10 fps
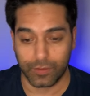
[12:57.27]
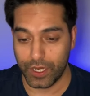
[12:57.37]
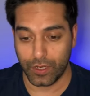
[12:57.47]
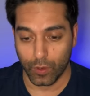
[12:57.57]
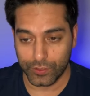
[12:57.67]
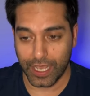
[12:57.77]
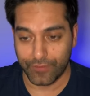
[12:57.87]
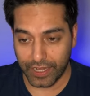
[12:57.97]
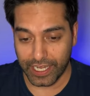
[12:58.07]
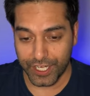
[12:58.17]
We also have
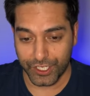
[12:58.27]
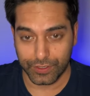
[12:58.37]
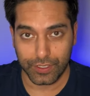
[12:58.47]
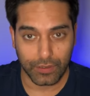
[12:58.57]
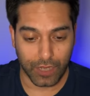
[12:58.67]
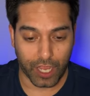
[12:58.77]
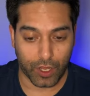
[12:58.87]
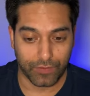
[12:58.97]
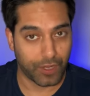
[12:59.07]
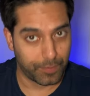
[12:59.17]
regulations like
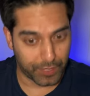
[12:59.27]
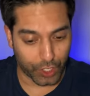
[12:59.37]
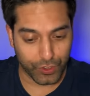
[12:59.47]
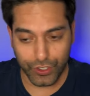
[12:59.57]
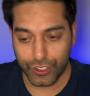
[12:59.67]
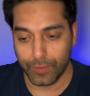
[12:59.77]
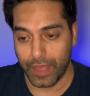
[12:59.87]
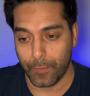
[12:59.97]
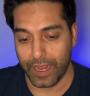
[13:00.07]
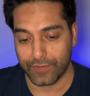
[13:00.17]
Ofcom, but on YouTube
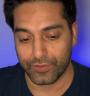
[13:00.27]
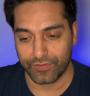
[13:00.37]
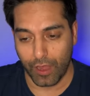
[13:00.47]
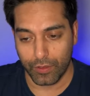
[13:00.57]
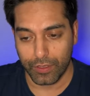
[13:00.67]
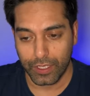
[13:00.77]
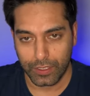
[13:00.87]
that we have to follow.